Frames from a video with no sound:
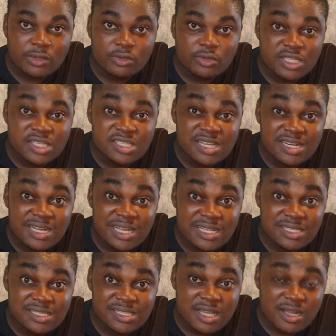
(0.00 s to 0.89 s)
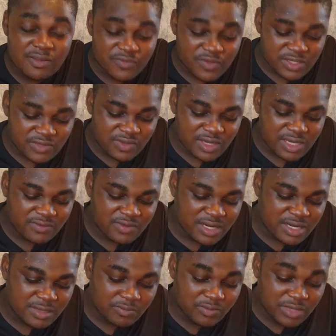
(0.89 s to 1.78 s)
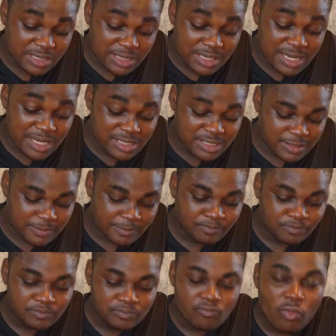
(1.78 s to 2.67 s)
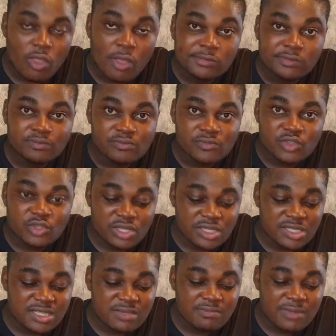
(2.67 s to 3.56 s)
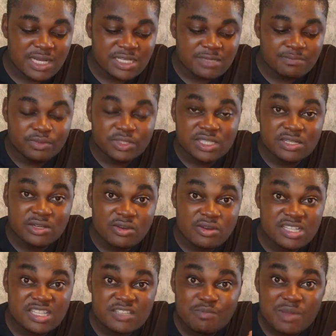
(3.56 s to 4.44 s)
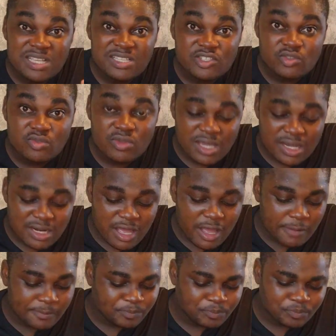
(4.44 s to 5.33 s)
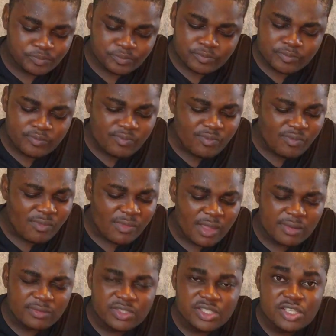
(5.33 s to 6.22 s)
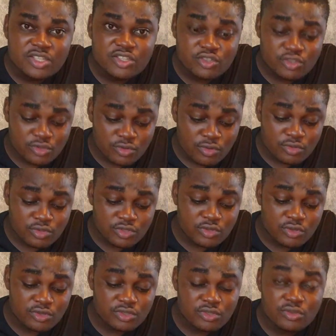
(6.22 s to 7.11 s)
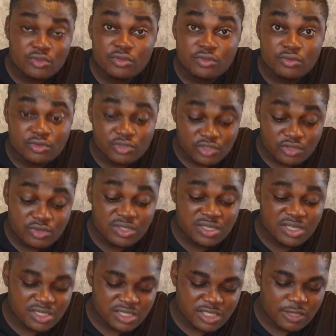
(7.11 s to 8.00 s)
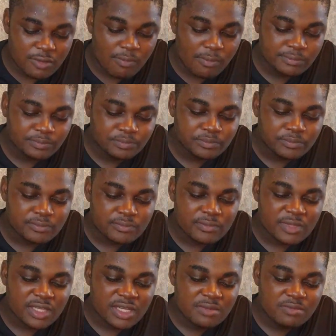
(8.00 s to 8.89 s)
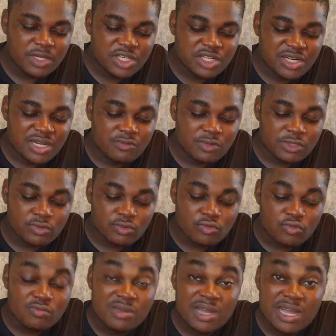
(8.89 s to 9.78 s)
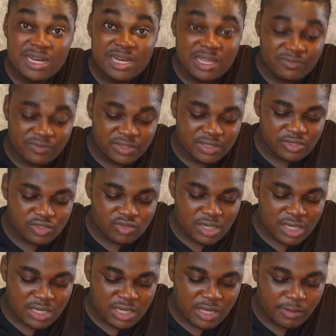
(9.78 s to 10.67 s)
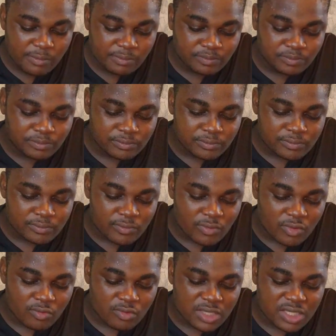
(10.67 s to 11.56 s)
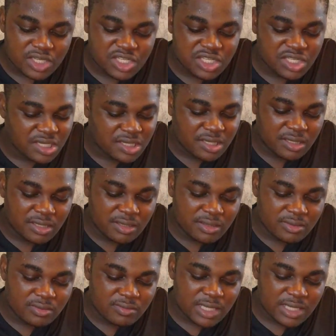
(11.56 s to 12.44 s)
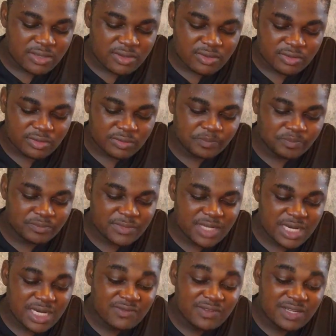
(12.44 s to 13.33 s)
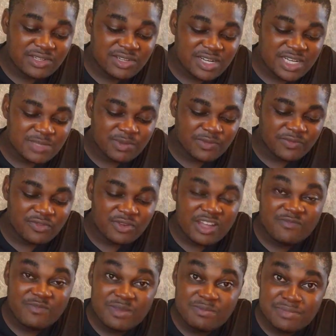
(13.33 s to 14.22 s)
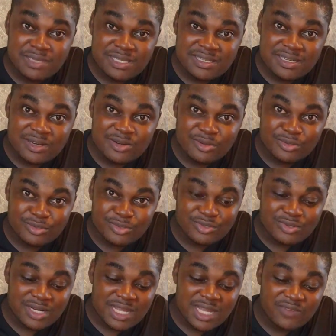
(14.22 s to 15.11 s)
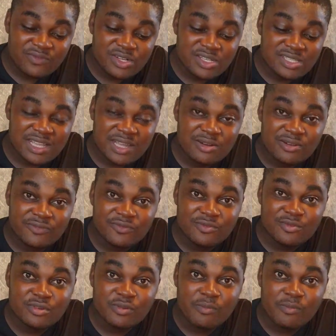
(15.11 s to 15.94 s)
roti canai itself is very tantalizing. Just imagine putting all the spices together. This is so tasty. Let me try with cucumber and everything together. The chicken, oh my god. I never tried this before. I've been missing a lot, so they have all this kind of